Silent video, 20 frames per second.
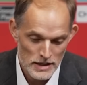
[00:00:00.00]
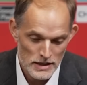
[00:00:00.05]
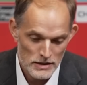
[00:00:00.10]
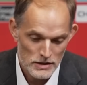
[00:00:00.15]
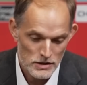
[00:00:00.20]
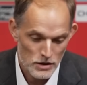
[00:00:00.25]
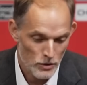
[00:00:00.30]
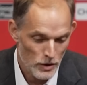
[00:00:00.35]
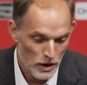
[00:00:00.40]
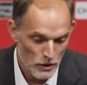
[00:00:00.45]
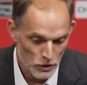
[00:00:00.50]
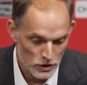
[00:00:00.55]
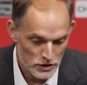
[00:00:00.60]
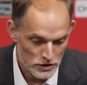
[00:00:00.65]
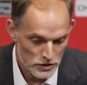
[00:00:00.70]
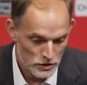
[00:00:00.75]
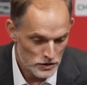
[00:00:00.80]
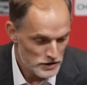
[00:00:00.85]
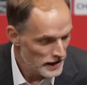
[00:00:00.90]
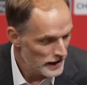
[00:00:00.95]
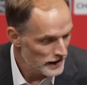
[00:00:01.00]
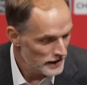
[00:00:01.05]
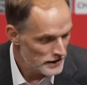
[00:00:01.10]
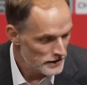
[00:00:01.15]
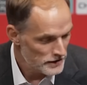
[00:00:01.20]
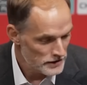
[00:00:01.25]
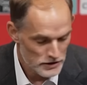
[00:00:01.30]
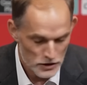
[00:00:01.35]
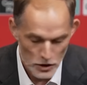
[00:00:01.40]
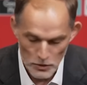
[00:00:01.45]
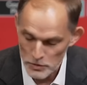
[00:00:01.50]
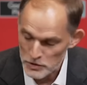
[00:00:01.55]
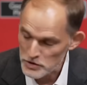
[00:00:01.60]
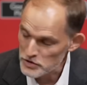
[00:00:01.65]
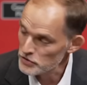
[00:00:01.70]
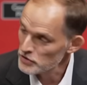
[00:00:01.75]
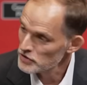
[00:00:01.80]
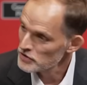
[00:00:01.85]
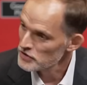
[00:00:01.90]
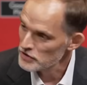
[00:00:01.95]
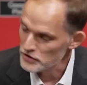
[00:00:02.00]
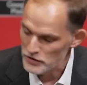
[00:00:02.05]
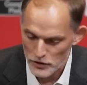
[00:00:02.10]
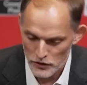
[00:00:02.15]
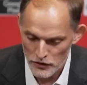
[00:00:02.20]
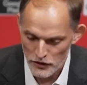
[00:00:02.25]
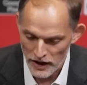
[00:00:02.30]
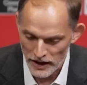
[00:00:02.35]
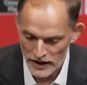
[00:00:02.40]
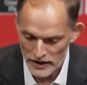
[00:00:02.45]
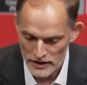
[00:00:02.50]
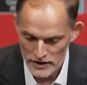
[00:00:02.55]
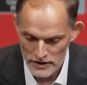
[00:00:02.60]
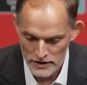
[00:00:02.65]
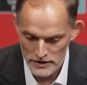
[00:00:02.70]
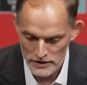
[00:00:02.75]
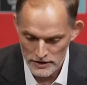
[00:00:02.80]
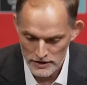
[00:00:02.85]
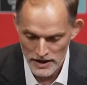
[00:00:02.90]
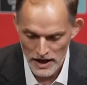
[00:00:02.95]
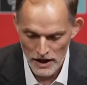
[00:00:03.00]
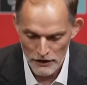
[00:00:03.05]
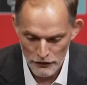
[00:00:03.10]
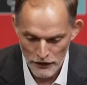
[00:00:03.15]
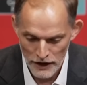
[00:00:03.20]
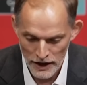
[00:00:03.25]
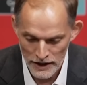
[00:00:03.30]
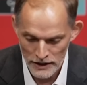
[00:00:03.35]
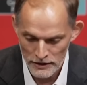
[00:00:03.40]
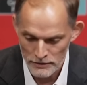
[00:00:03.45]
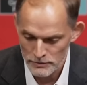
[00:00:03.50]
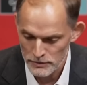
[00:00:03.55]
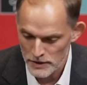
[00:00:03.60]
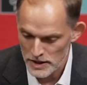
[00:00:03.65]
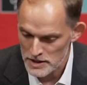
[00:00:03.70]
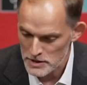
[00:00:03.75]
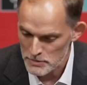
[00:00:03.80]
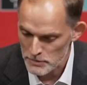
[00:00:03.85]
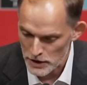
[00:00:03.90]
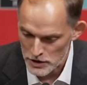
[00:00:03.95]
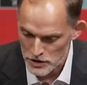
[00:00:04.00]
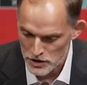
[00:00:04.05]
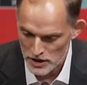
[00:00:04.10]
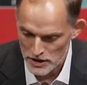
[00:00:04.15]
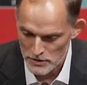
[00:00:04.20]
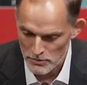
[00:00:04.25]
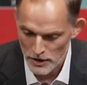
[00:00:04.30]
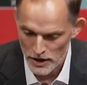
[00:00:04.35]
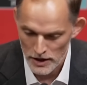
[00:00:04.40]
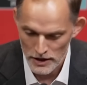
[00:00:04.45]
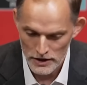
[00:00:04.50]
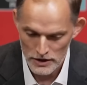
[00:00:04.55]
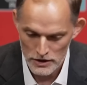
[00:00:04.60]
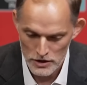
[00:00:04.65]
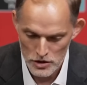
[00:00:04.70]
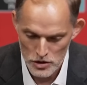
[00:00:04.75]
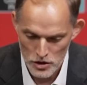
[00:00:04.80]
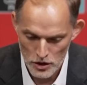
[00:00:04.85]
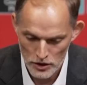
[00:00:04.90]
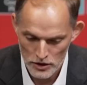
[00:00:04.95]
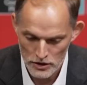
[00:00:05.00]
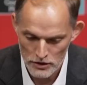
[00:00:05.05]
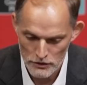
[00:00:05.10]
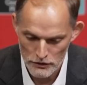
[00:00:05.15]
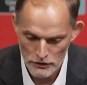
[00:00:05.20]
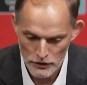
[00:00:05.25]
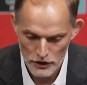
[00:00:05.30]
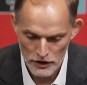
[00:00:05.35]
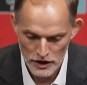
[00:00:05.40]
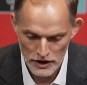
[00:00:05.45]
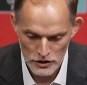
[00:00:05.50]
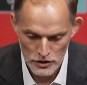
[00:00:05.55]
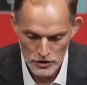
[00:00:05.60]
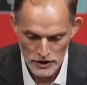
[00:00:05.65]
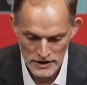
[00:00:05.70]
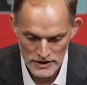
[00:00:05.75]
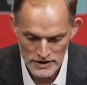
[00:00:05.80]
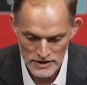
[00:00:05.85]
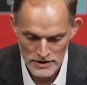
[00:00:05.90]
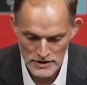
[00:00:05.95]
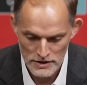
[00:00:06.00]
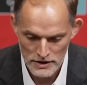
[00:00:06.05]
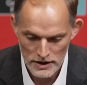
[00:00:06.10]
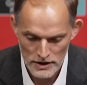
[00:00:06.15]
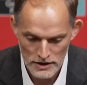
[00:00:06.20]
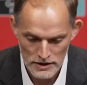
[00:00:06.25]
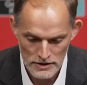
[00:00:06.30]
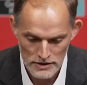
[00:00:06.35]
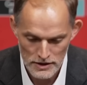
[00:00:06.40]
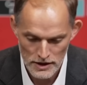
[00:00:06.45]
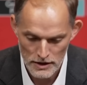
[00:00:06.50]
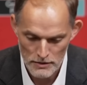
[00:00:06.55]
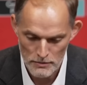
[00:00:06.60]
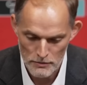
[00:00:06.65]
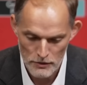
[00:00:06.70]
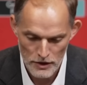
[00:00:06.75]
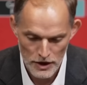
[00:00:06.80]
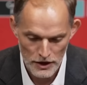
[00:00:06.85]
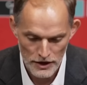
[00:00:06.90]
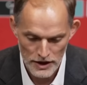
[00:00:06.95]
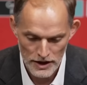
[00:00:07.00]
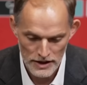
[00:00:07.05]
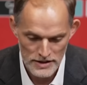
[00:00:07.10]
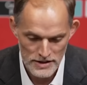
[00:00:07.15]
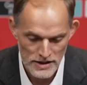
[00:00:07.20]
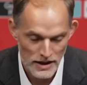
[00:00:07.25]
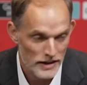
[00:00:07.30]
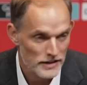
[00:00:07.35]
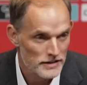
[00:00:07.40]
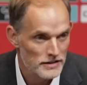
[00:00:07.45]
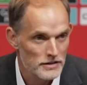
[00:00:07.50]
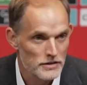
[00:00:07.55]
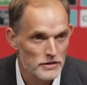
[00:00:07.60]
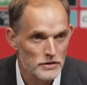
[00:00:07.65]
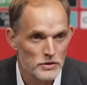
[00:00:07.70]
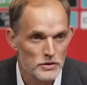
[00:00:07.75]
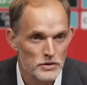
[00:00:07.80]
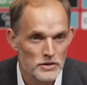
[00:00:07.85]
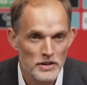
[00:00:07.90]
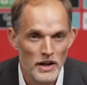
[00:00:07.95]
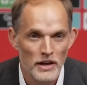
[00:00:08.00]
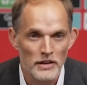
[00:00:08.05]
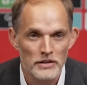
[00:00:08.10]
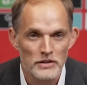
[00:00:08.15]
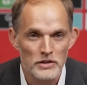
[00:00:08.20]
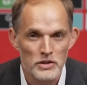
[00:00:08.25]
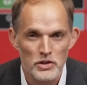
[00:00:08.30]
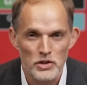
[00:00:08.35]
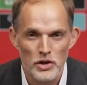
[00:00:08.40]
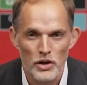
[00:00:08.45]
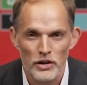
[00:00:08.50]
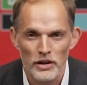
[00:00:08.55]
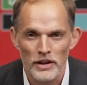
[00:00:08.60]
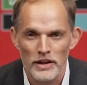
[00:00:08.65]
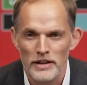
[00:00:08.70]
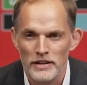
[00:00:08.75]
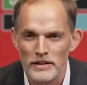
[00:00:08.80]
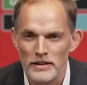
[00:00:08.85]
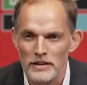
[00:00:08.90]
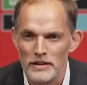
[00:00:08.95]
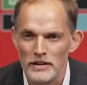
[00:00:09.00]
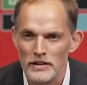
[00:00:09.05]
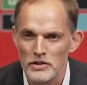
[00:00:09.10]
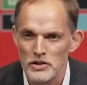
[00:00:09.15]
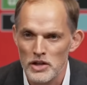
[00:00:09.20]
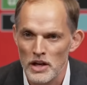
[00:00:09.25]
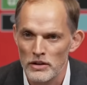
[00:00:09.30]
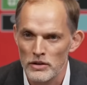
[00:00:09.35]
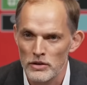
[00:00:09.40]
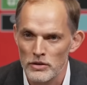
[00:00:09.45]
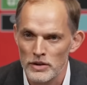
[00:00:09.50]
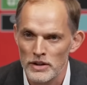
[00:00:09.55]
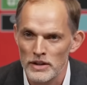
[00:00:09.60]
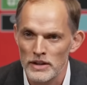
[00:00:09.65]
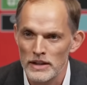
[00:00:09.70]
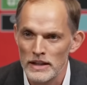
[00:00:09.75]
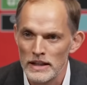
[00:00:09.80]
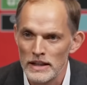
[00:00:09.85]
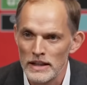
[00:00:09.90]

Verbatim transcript: So I want to take uh, the opportunity to thank uh, the FA, especially Mark and John, for their trust. And I'm very excited to start this journey in uh, January